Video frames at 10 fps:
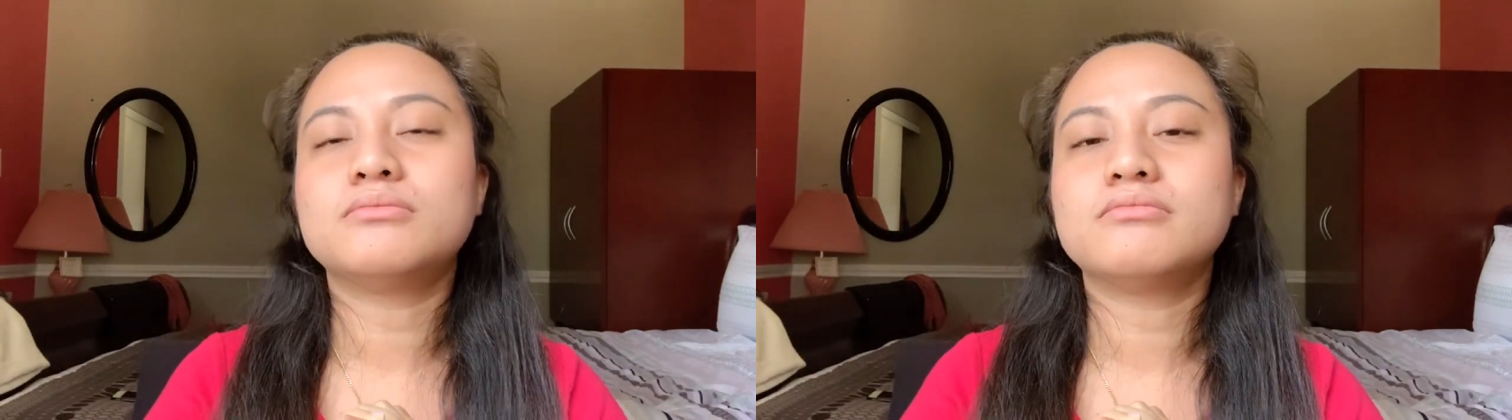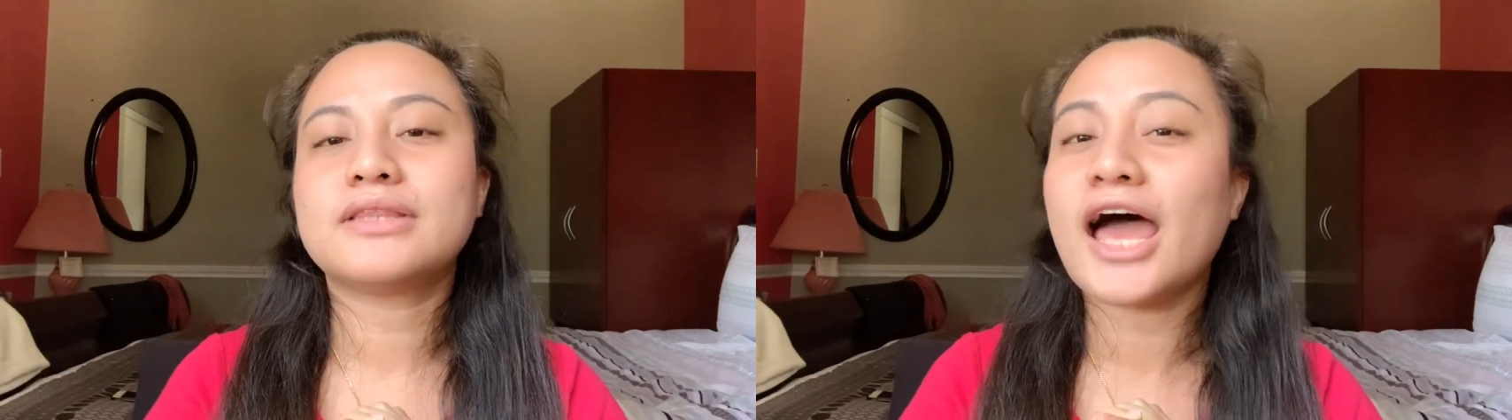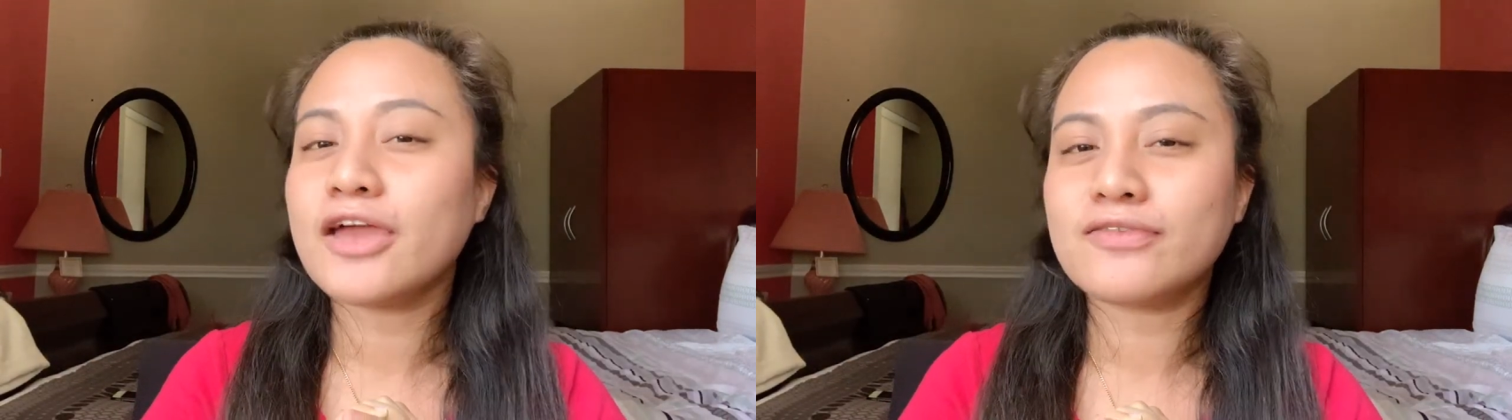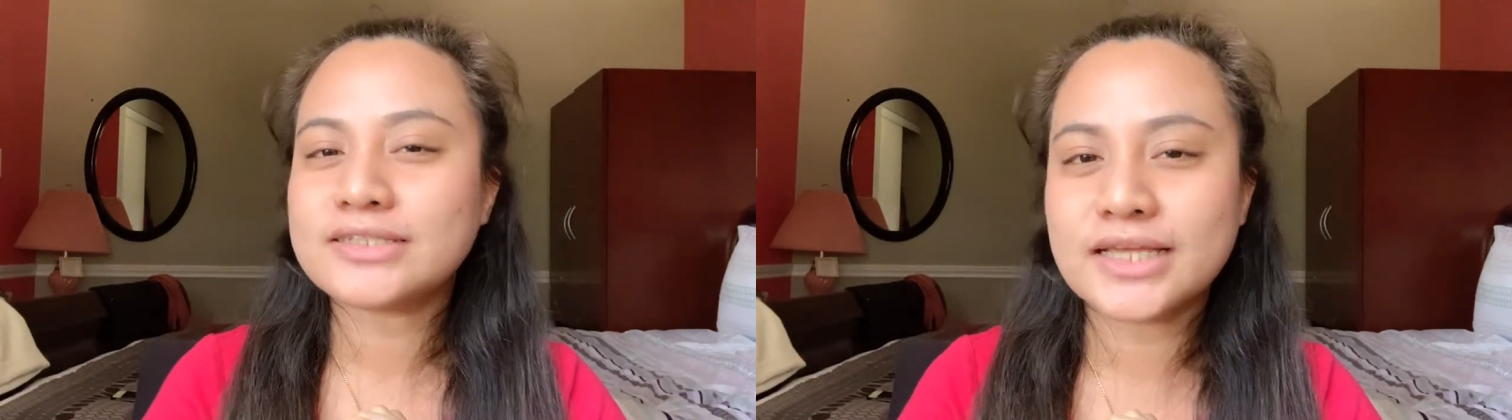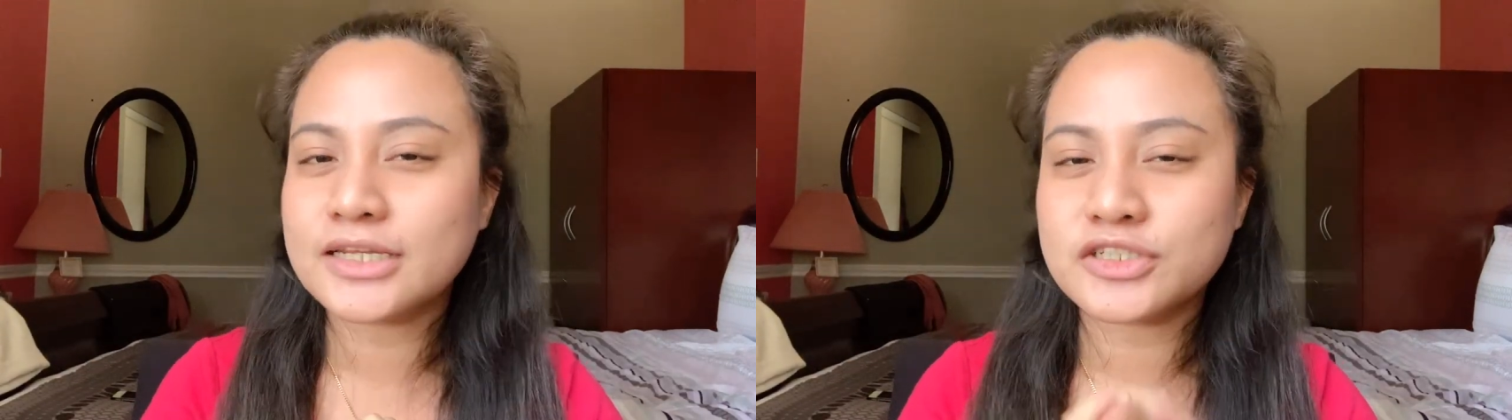life
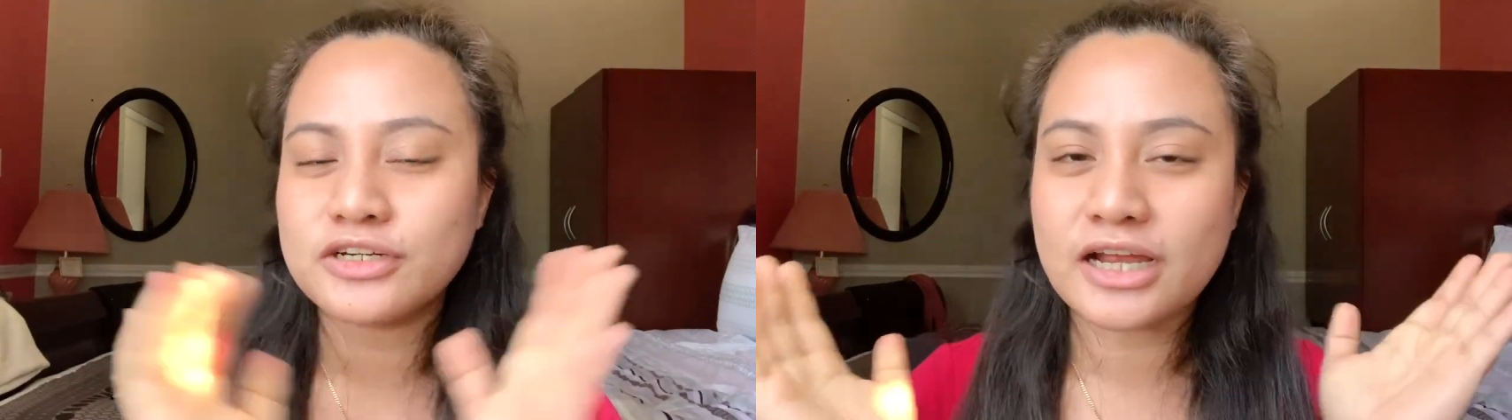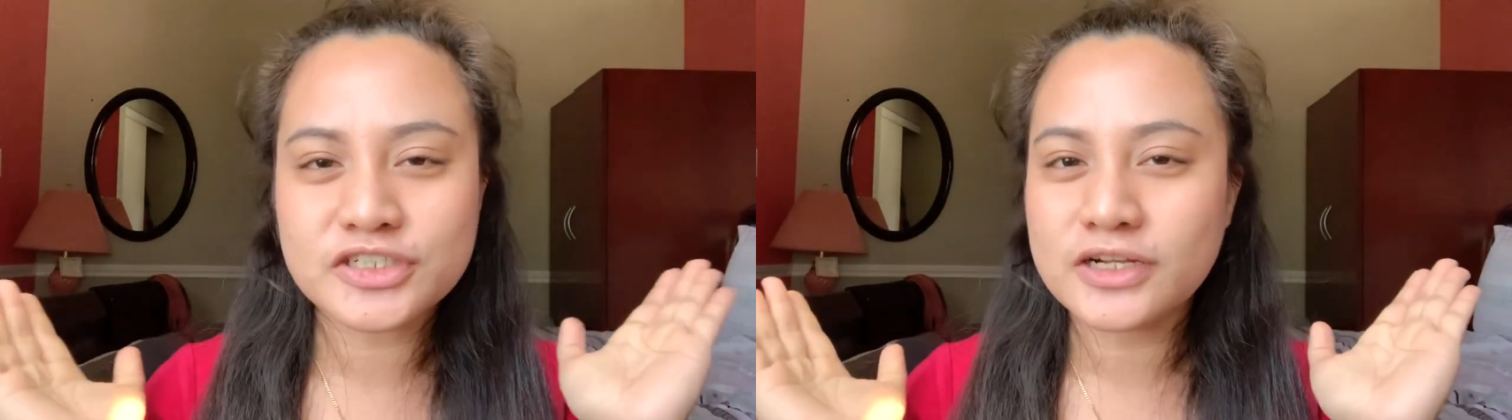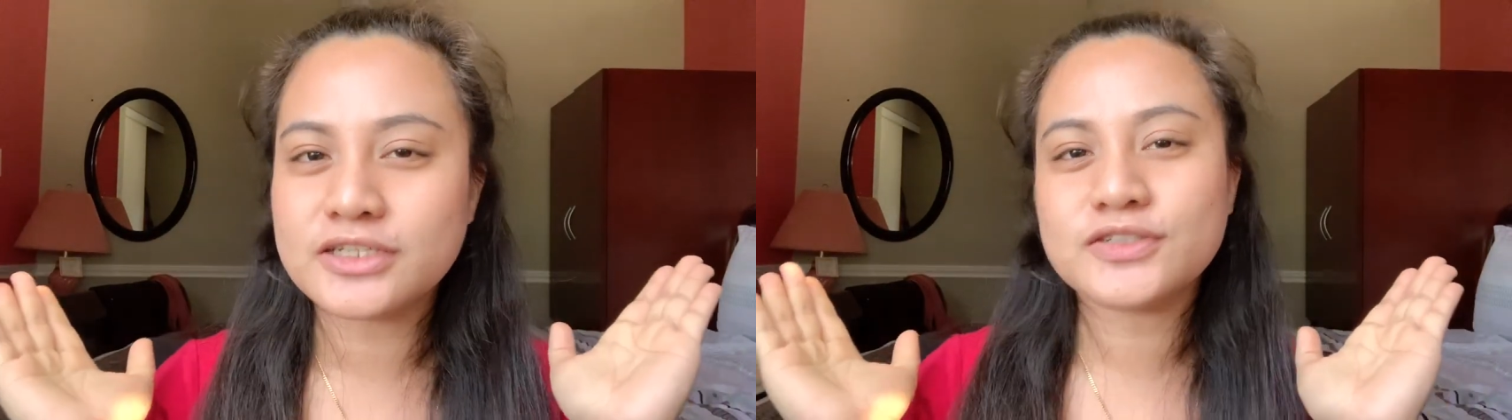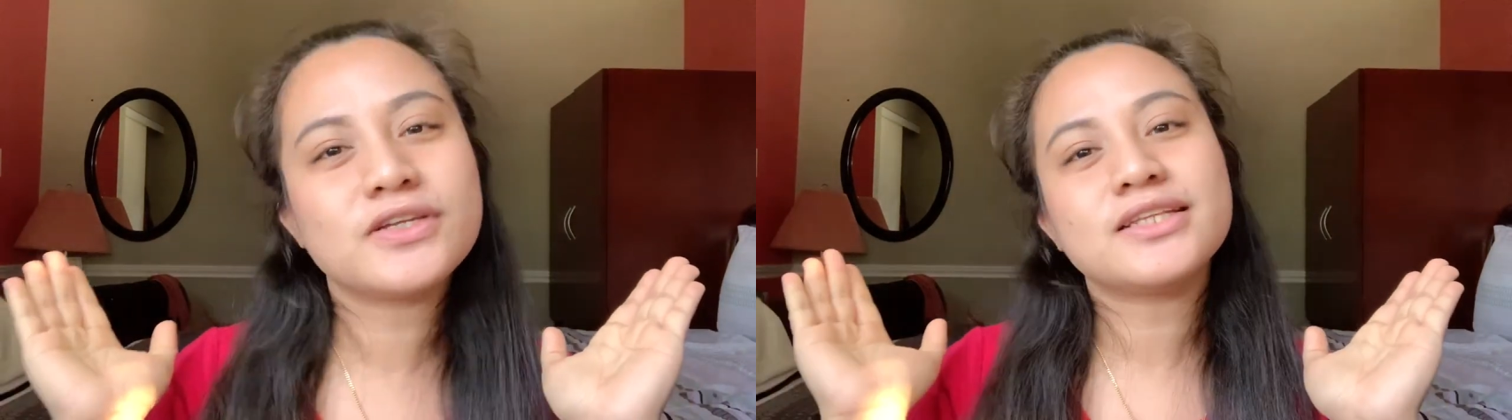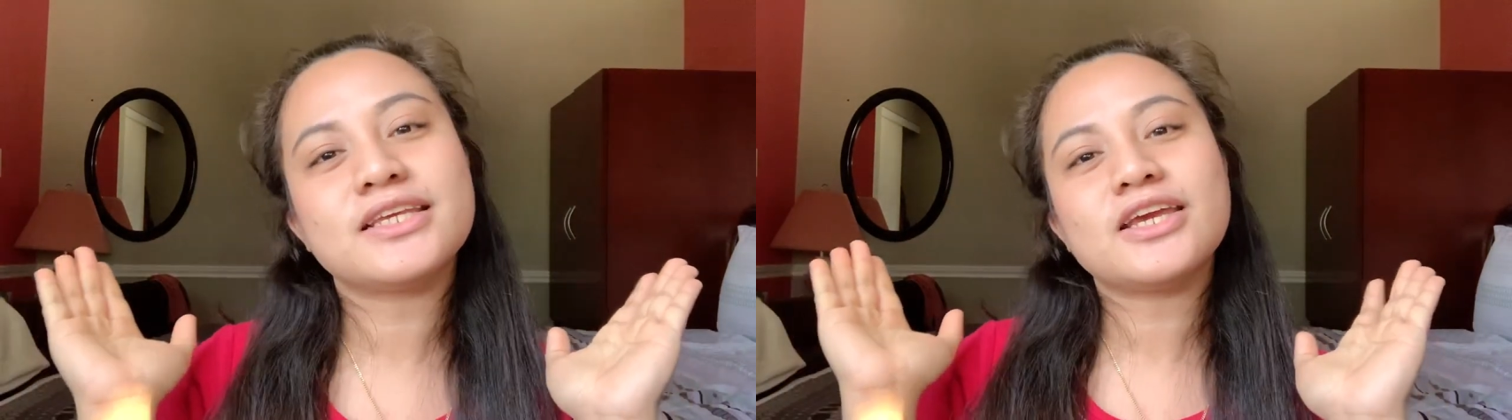as an international
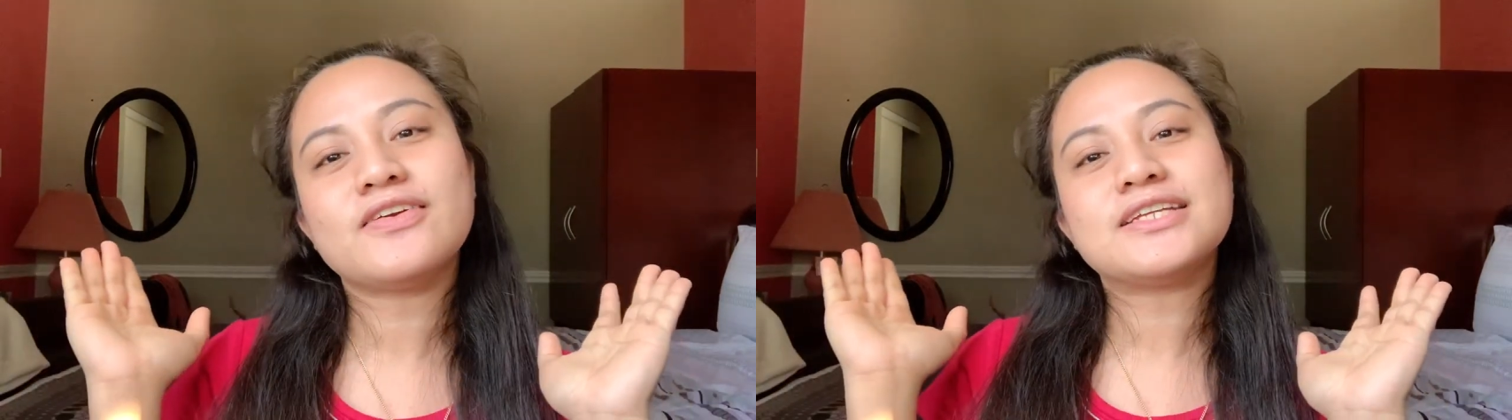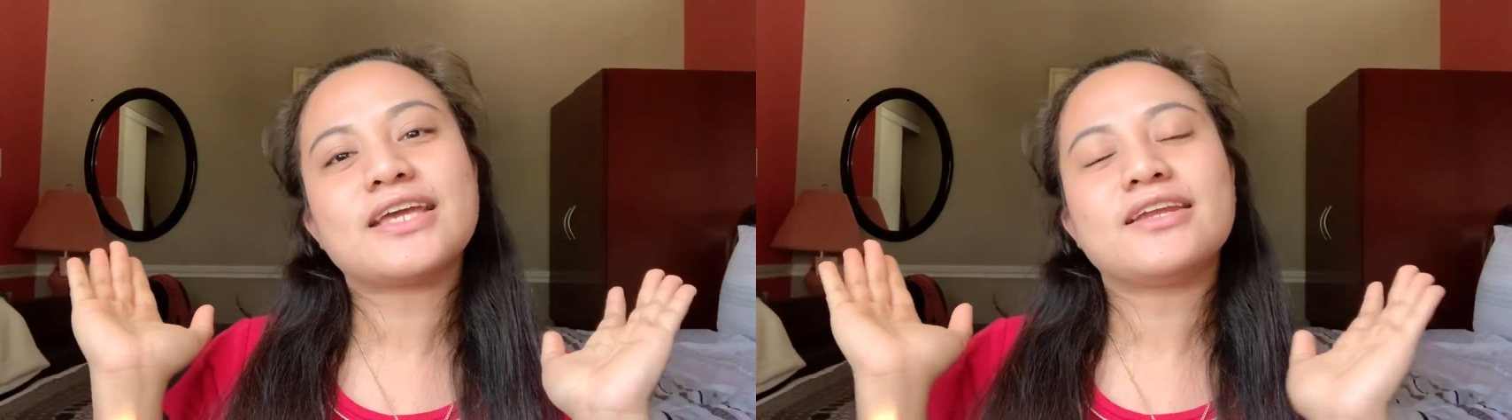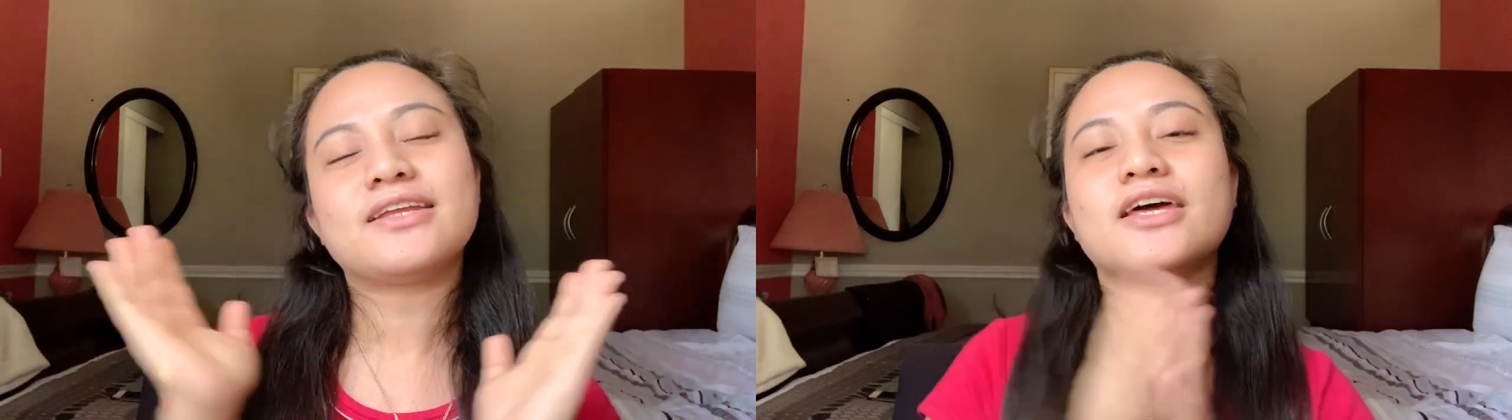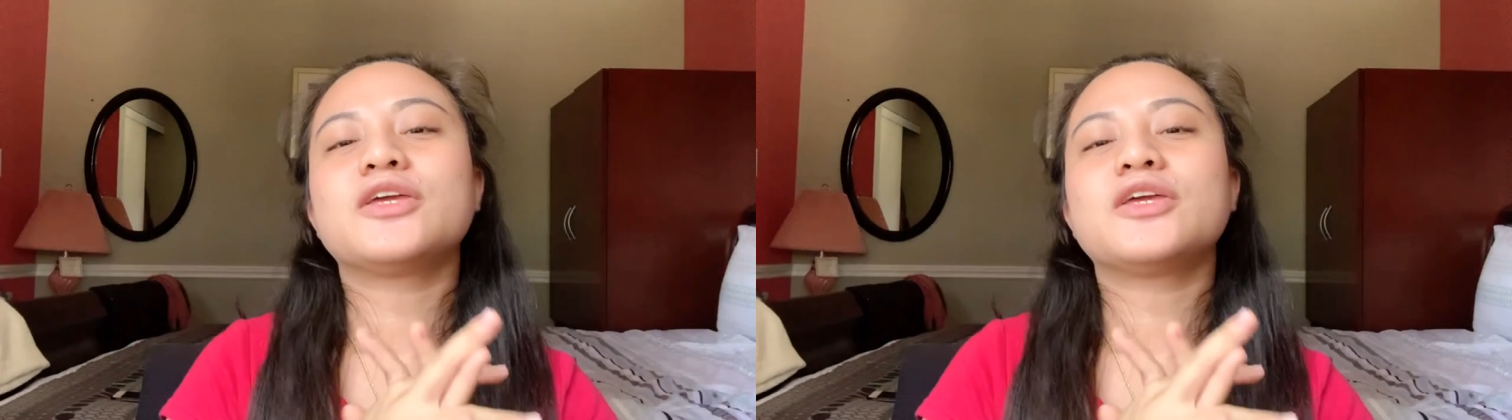student here in Canada,